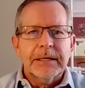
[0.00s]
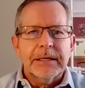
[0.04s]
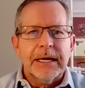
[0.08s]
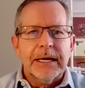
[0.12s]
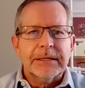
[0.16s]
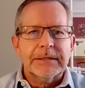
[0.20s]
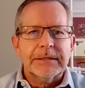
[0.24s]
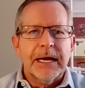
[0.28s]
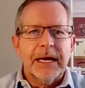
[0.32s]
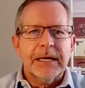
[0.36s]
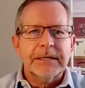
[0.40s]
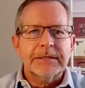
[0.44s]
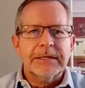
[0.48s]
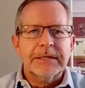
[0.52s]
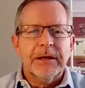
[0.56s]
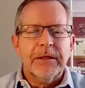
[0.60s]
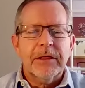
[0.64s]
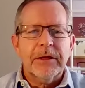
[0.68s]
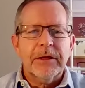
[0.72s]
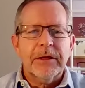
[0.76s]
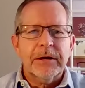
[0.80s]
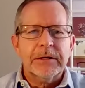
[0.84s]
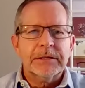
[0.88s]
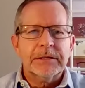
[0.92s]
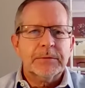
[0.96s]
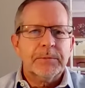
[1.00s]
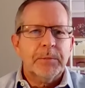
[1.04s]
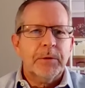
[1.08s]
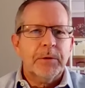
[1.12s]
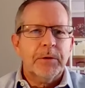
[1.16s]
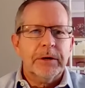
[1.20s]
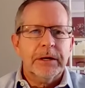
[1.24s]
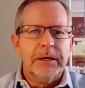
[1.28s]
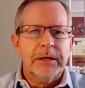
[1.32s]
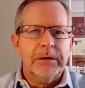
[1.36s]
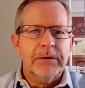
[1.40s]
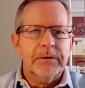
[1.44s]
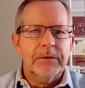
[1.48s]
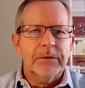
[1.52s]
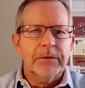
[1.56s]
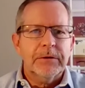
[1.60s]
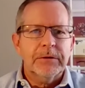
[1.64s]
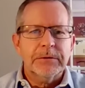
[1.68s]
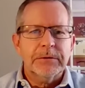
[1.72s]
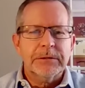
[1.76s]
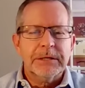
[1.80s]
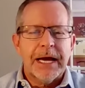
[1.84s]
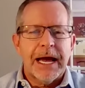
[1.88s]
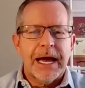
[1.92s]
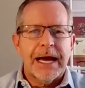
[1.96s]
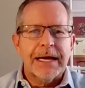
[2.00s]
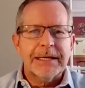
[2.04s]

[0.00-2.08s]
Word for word: That's as in the sporting news